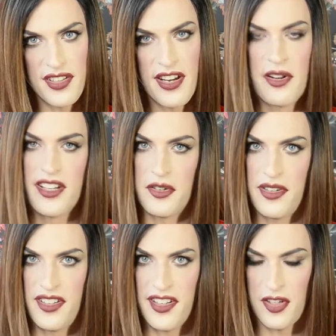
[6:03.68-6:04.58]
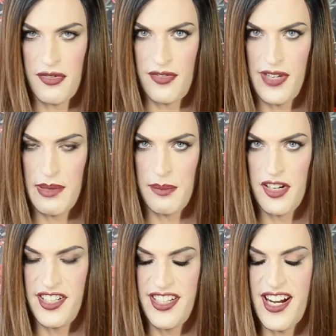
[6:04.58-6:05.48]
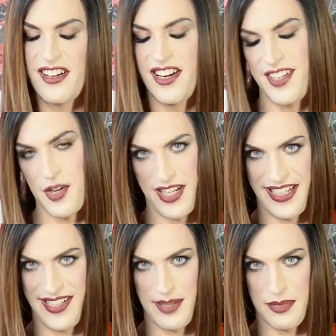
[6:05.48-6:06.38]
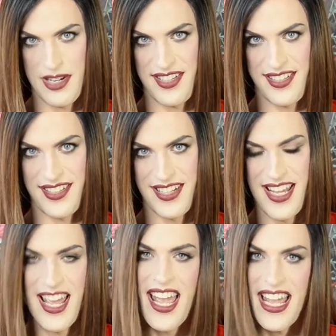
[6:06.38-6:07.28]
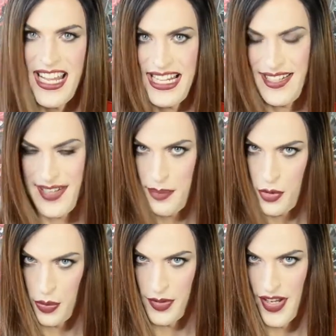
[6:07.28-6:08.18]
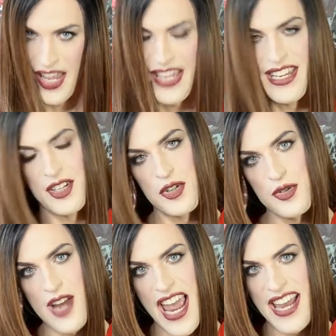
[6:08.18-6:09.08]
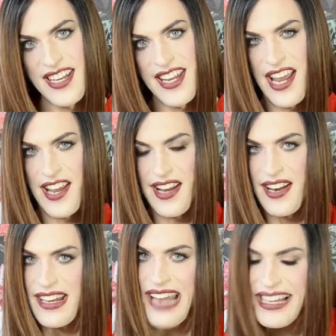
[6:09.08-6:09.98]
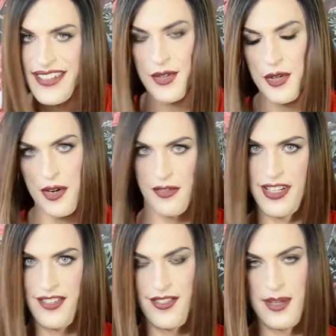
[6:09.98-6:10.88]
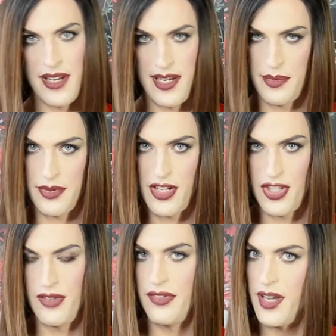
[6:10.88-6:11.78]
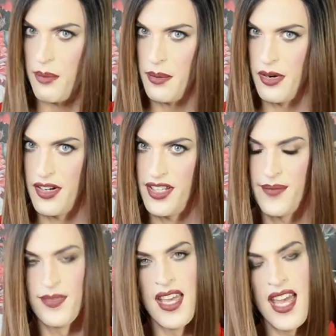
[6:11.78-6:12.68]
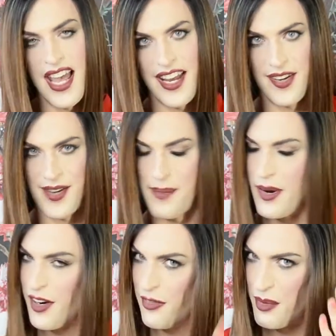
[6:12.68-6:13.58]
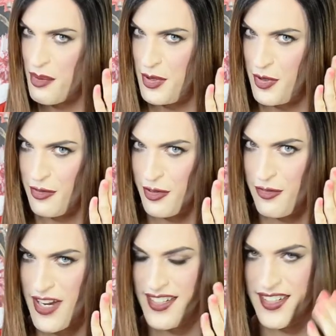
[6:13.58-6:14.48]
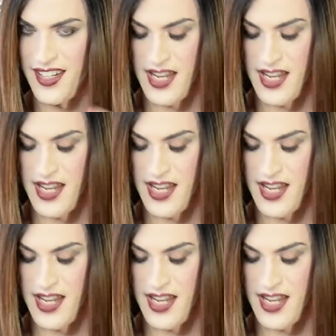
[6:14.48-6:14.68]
characteristics of a female body are undoubtedly the breasts. It's the boobs that create a nice curvy female impression of the upper body, and apart from a beautiful face,